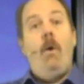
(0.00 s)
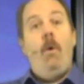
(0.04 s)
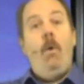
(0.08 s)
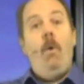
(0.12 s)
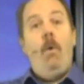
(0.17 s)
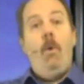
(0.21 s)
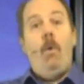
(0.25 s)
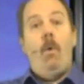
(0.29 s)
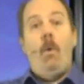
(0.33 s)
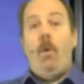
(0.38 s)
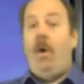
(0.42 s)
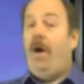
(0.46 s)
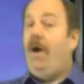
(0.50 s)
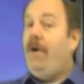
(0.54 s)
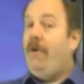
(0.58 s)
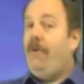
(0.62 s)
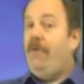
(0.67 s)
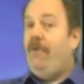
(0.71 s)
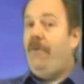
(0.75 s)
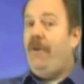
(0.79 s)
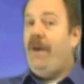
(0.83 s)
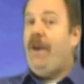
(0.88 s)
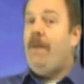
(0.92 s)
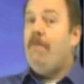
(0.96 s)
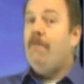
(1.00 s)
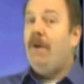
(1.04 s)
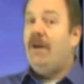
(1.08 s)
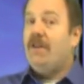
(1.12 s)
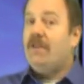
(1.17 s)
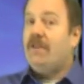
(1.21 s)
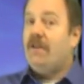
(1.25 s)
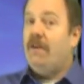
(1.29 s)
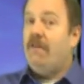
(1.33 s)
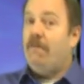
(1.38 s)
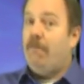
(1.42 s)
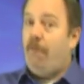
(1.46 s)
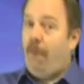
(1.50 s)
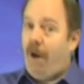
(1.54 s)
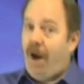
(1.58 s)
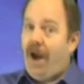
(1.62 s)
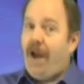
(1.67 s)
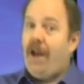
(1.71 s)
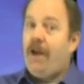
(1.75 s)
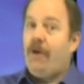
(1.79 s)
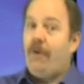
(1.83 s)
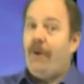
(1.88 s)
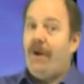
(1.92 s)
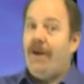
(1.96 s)
Oh, they must have
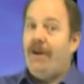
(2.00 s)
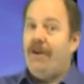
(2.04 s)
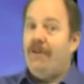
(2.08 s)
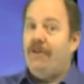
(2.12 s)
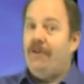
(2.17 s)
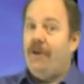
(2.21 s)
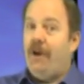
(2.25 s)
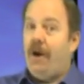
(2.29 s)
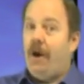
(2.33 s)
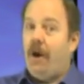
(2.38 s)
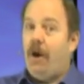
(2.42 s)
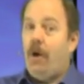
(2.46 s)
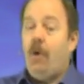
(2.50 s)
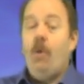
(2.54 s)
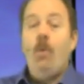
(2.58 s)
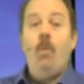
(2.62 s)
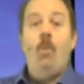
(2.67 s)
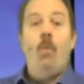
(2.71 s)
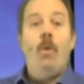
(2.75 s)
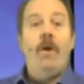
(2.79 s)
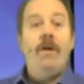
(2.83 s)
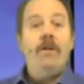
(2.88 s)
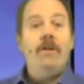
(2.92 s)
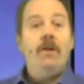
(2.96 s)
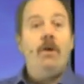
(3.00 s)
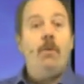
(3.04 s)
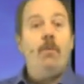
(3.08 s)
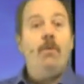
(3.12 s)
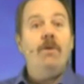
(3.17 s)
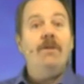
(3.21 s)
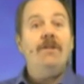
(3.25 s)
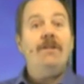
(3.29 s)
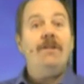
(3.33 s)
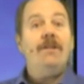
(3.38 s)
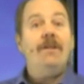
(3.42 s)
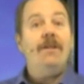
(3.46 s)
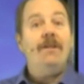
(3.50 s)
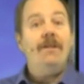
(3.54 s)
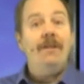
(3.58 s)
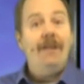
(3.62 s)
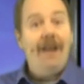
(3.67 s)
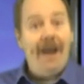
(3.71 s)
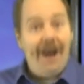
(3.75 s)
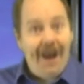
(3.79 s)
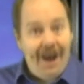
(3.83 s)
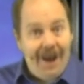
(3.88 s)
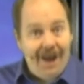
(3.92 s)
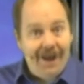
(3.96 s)
migrated there when there was
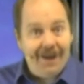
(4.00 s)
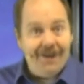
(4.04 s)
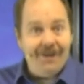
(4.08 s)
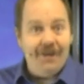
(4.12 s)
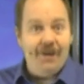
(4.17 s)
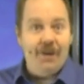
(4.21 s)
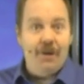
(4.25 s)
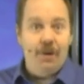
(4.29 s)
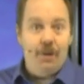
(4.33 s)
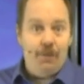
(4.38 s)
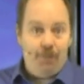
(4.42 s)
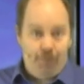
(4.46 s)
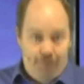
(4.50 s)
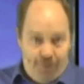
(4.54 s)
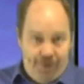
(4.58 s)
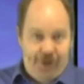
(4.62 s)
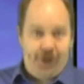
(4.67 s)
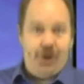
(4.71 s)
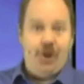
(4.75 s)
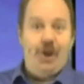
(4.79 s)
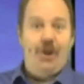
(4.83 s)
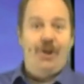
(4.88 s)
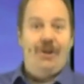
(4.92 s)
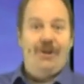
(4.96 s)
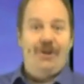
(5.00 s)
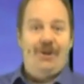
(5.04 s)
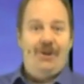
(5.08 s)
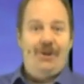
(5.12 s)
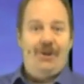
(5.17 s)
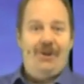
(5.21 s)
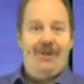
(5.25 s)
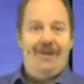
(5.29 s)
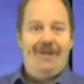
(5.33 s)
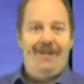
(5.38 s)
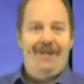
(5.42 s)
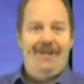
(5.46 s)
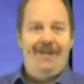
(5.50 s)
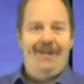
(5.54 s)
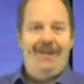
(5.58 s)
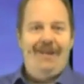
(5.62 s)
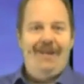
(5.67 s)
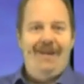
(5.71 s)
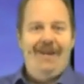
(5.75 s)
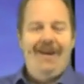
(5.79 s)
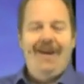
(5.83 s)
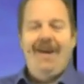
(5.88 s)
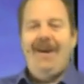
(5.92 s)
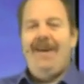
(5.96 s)
land bridges.
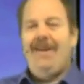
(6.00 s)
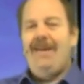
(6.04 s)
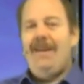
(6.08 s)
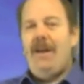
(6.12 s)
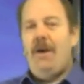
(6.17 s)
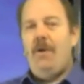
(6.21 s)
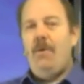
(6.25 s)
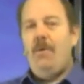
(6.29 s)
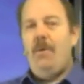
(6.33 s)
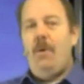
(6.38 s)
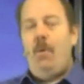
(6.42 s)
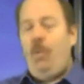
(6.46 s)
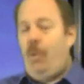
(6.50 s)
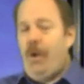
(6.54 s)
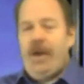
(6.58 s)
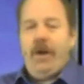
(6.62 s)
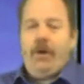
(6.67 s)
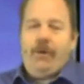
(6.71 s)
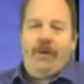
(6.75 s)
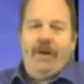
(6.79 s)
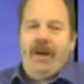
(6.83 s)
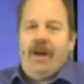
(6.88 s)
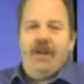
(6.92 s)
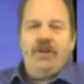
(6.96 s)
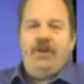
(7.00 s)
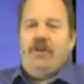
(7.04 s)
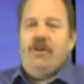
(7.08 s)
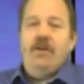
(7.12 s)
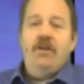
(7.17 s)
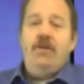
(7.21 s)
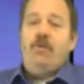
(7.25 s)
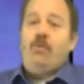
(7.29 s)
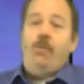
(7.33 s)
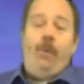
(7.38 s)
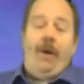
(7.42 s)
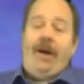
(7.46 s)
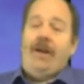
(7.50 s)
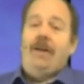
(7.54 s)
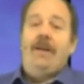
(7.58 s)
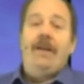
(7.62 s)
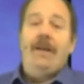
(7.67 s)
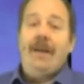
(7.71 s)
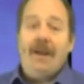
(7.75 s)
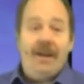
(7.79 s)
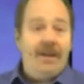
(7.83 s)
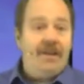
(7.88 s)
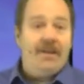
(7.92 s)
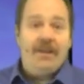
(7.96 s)
Now, we creationists
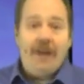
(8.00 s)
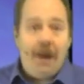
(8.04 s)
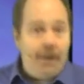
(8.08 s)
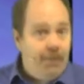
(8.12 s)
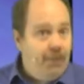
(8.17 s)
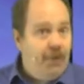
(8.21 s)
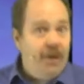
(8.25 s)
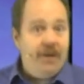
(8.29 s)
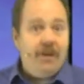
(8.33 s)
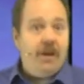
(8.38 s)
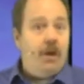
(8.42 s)
readily accept